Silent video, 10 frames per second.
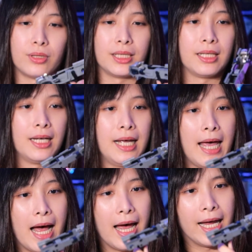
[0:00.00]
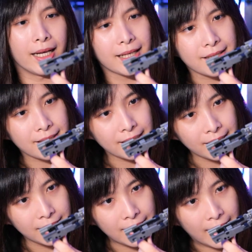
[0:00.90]
unit. And I can
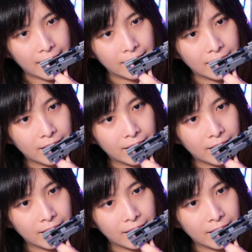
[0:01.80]
see that,